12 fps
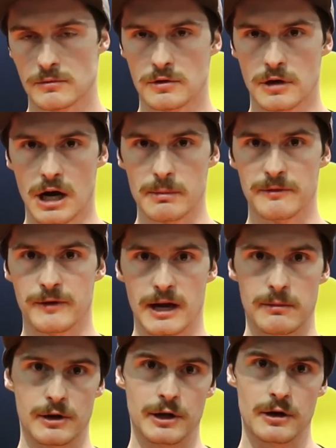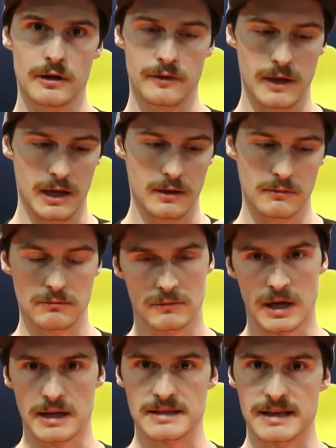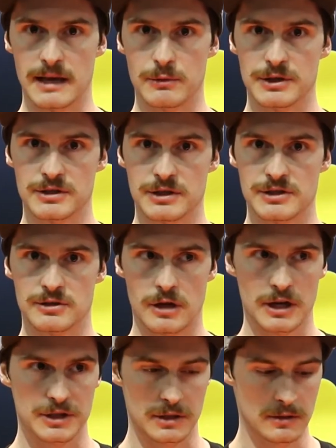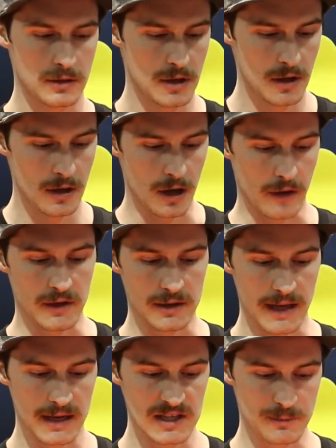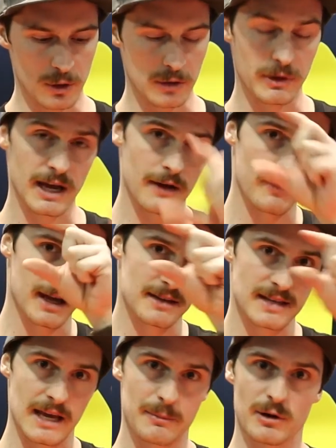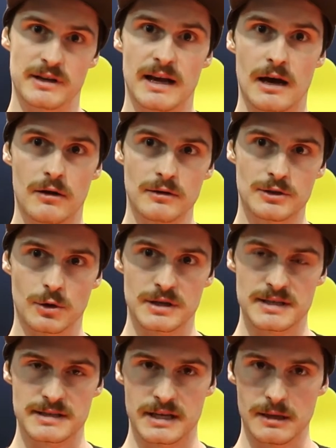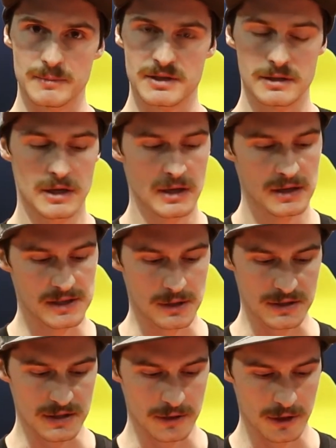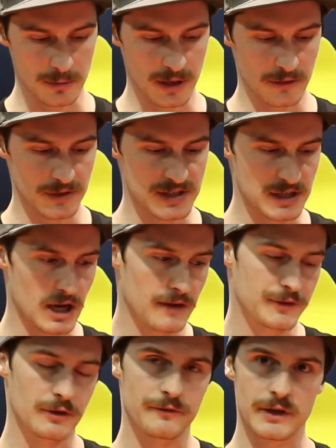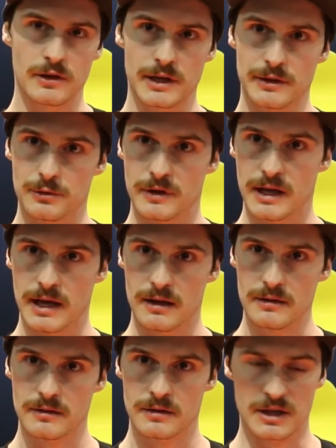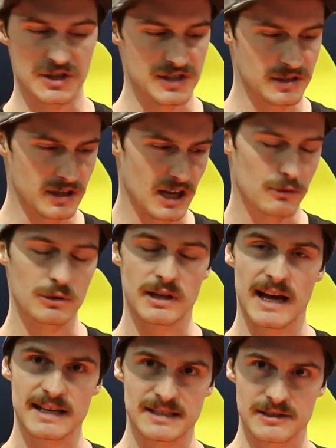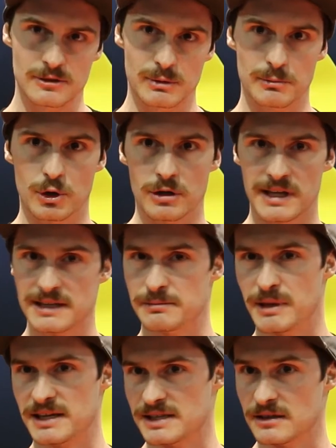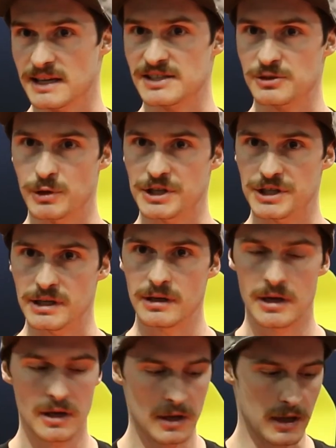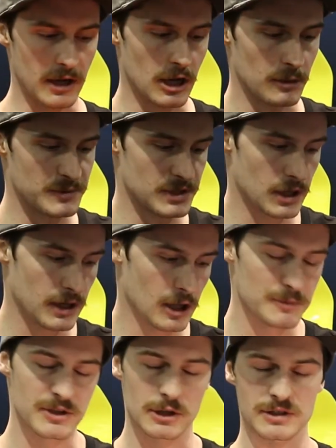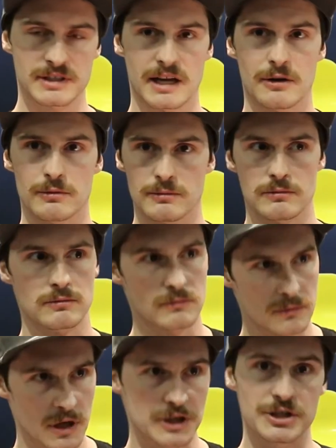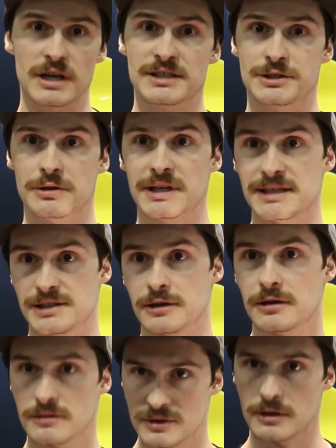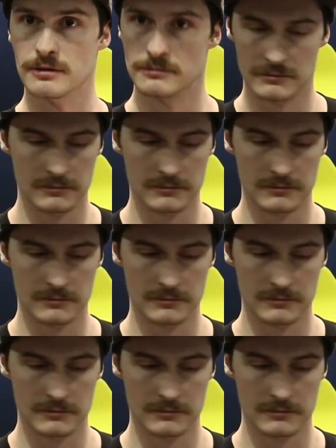carbon fiber urethane kind of sandwich construction. On the ladies board, we have that taper down towards the tips, so it's a little bit of a softer feeling through the end. It just kind of relaxes a little bit more, like makes it less twitchy, and helps the girls kind of adjust to it easier. So